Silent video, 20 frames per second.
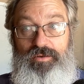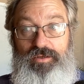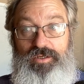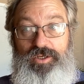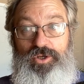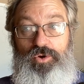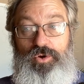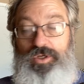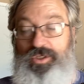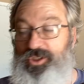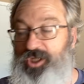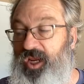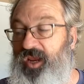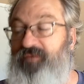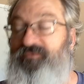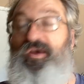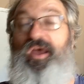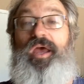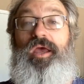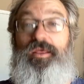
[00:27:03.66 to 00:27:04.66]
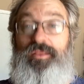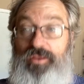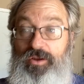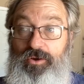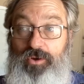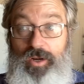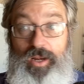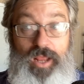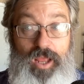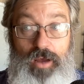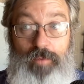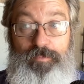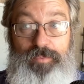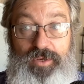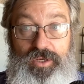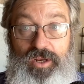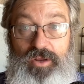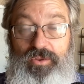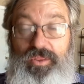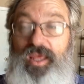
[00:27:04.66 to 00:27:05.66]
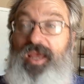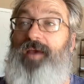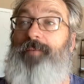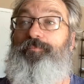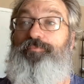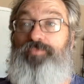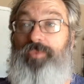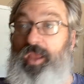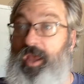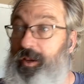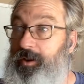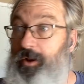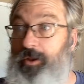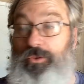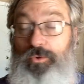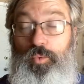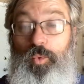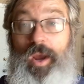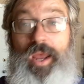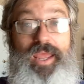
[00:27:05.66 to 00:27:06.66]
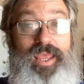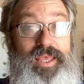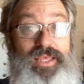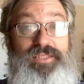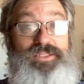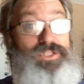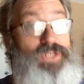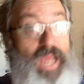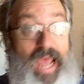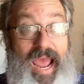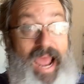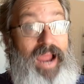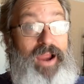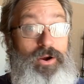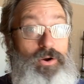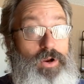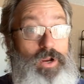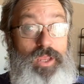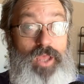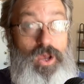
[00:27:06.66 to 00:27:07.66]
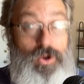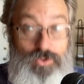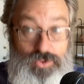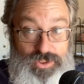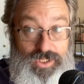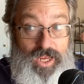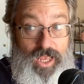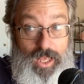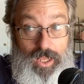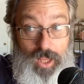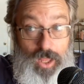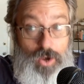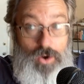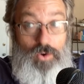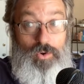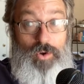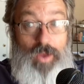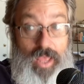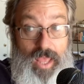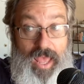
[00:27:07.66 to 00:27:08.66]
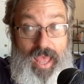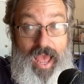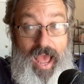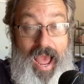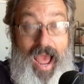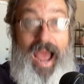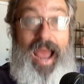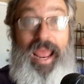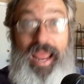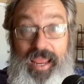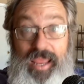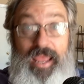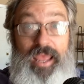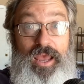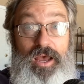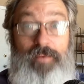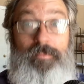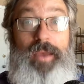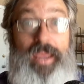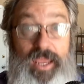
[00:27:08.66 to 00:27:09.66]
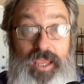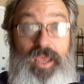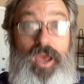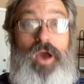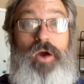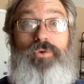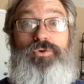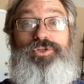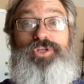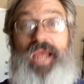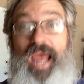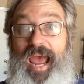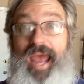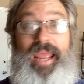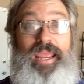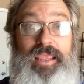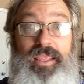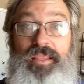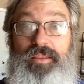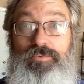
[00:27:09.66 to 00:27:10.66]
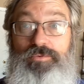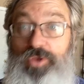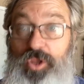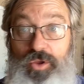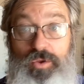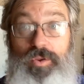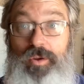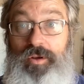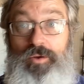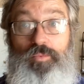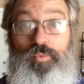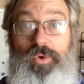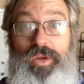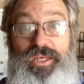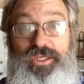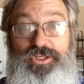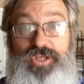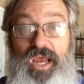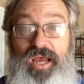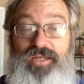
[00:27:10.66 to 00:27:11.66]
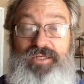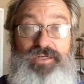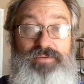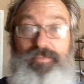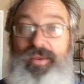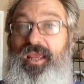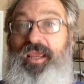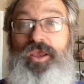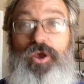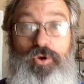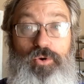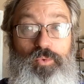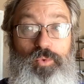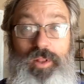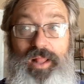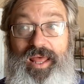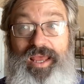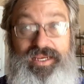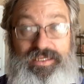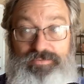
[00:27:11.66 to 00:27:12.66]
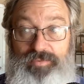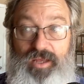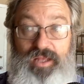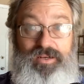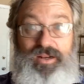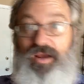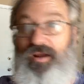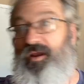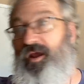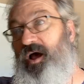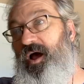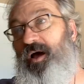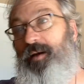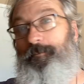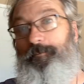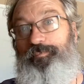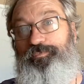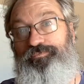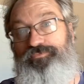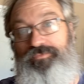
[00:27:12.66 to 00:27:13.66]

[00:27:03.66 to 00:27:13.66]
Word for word: to, to achieve. They're going to help you do that Another way is to hire a coach. Hello, I am a coach. I you can reach out to me. Go to relaxedmale.com